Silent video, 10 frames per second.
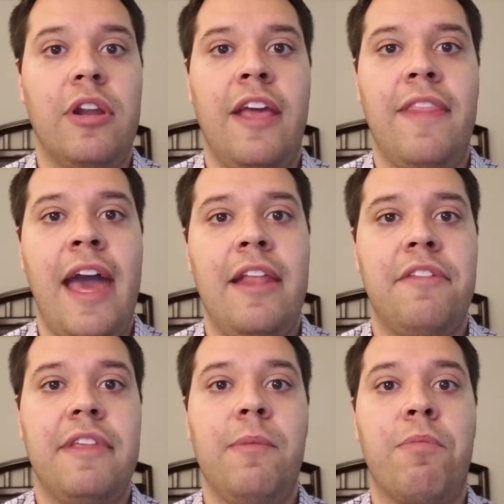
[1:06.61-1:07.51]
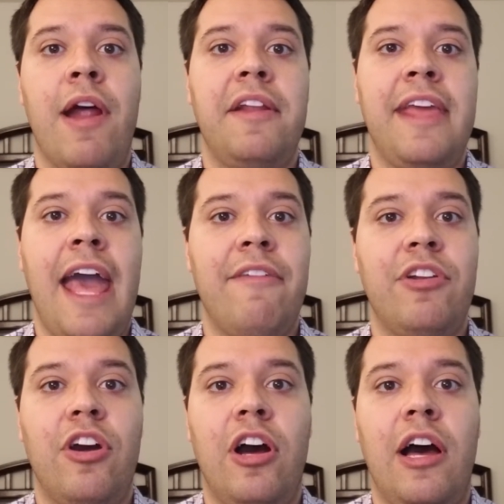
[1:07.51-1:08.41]
and that is the Brett
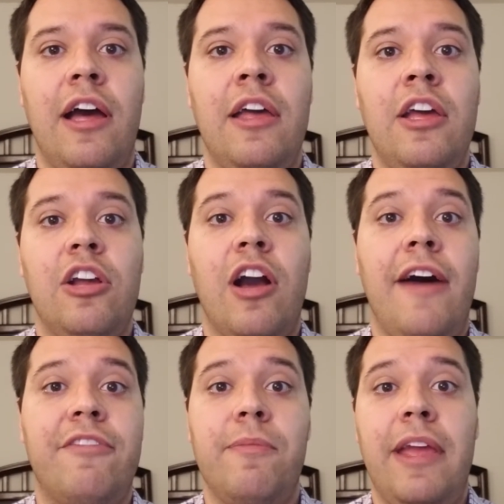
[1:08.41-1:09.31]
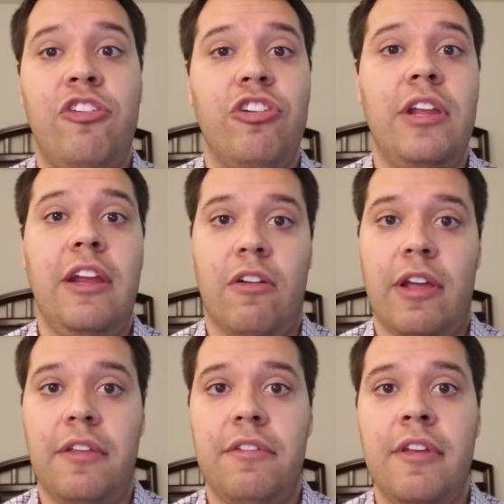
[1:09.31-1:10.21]
Kavanaugh confirmation
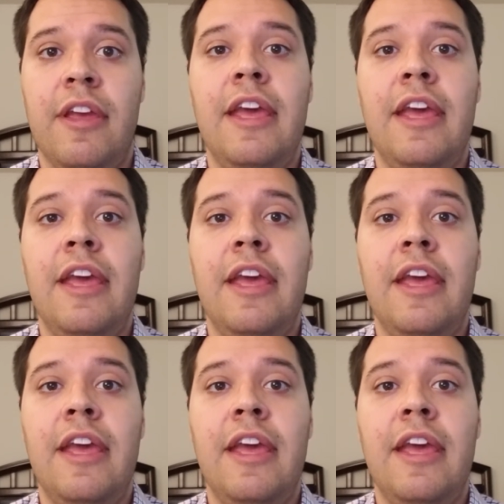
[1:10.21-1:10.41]
hearings